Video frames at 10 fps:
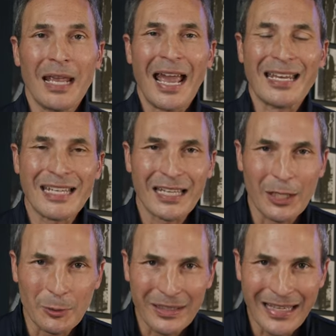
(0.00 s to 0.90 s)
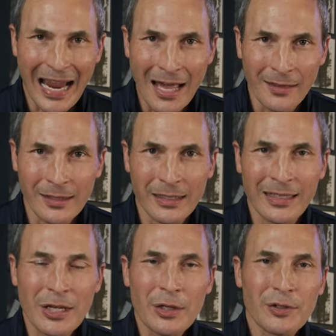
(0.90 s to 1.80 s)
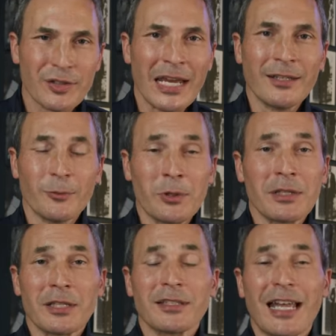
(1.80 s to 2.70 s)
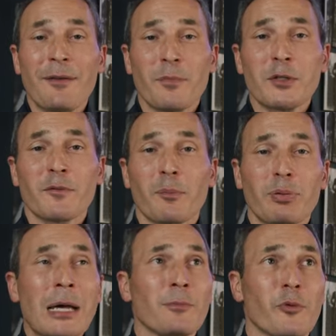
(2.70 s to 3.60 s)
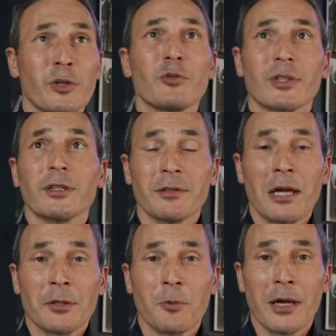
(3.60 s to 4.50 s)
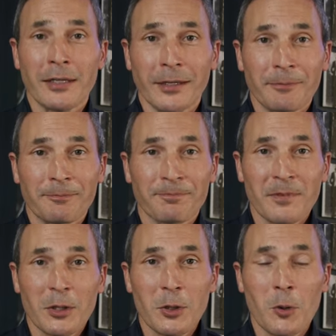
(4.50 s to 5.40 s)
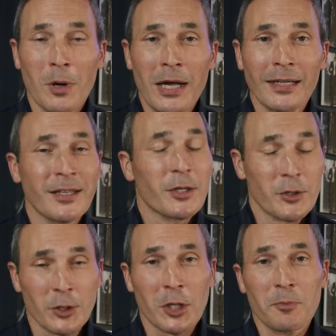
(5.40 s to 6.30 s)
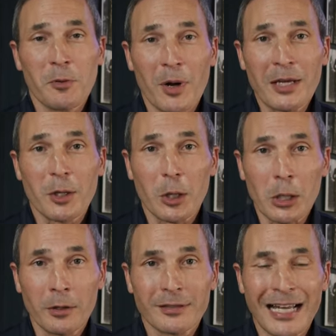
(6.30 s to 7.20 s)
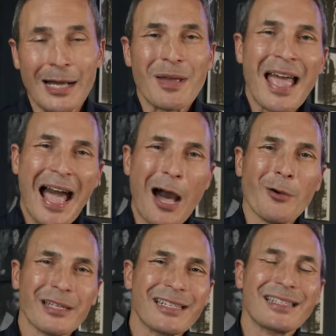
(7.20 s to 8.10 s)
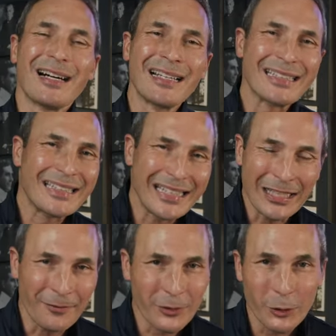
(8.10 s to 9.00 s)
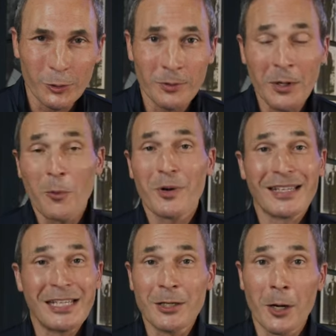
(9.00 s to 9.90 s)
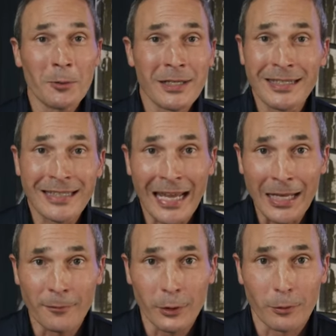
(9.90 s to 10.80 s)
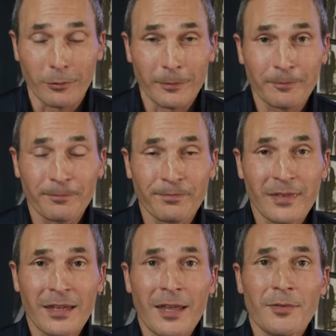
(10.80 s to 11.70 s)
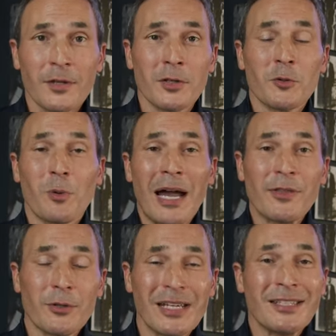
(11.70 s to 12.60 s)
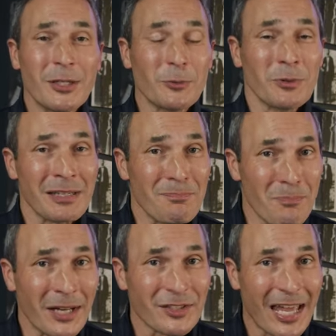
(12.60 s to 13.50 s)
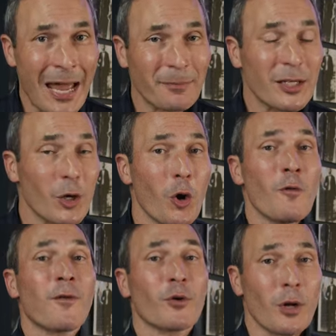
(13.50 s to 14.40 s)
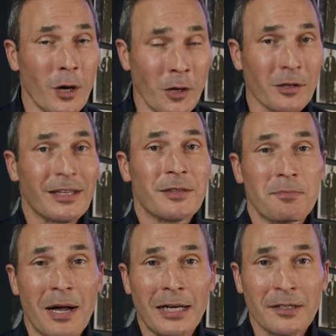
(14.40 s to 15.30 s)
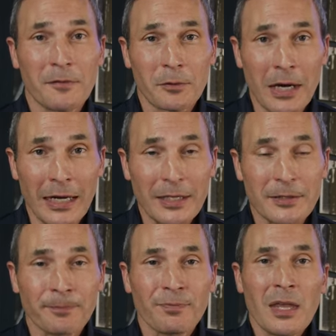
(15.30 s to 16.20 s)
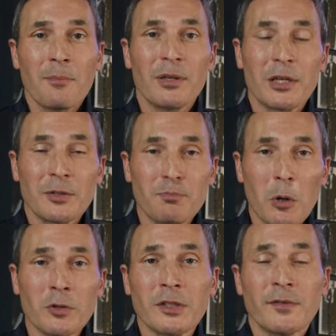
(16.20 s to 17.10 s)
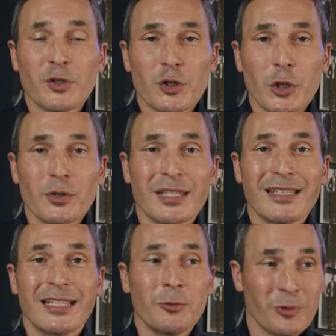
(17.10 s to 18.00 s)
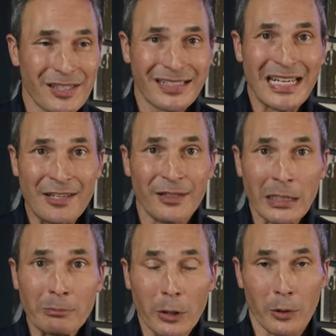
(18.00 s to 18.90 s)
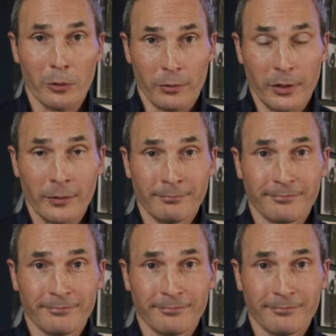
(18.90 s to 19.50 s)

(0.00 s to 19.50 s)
And yet in reality, Satan really doesn't have much of a problem with you sitting around and waiting. You know why? Because you're going to be waiting a long time. How can God give you what He already gave you? This is why there isn't really much happening overall in the body of Christ, because most of the church is in receiving mode.